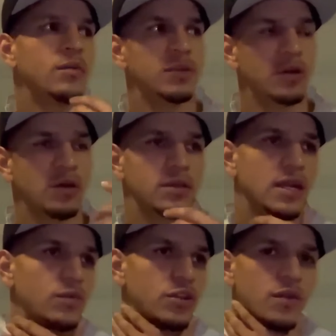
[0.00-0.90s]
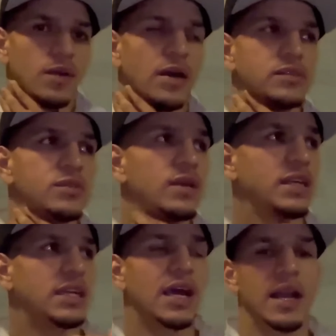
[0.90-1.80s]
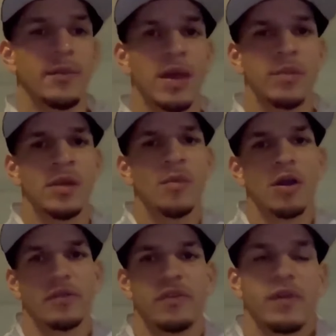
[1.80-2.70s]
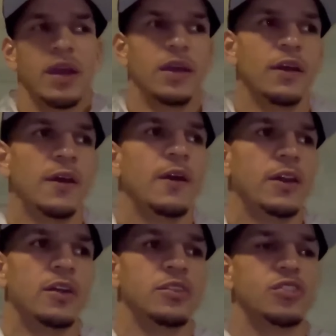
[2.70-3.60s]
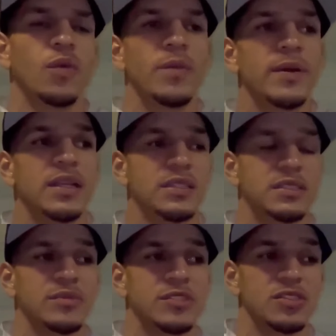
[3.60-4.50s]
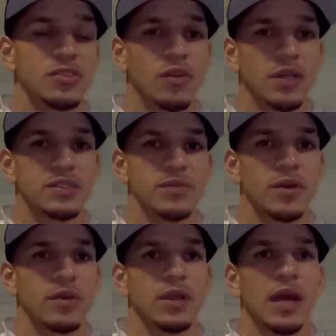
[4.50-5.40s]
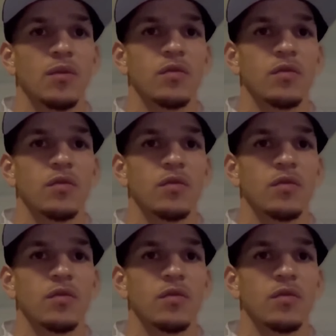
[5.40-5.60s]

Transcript: He's here only to win. He had 16 first-round knockouts in his first 16 fights.